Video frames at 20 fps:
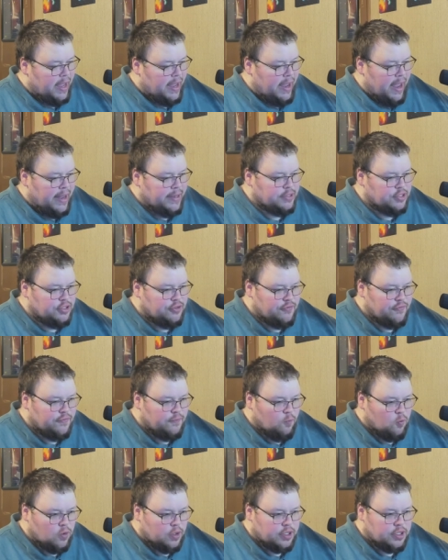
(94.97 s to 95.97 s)
and
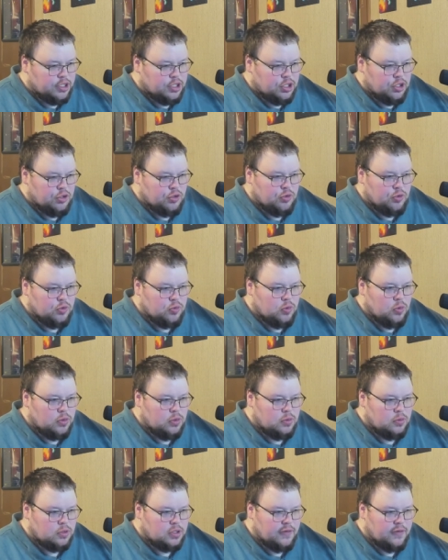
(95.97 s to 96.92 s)
you've worked to